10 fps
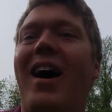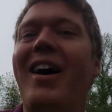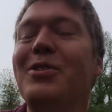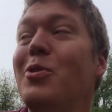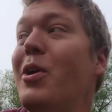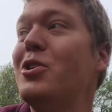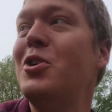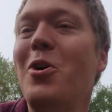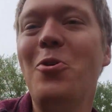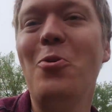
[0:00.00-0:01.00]
I also want to
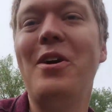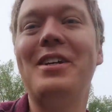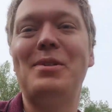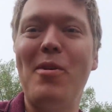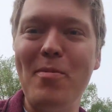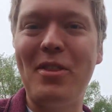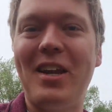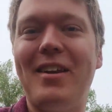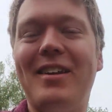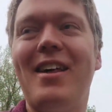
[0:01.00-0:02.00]
show you an experiment
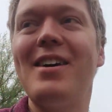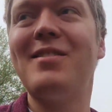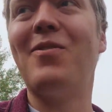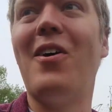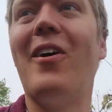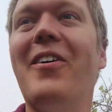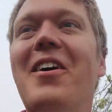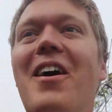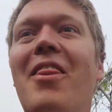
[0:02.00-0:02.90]
that I did last fall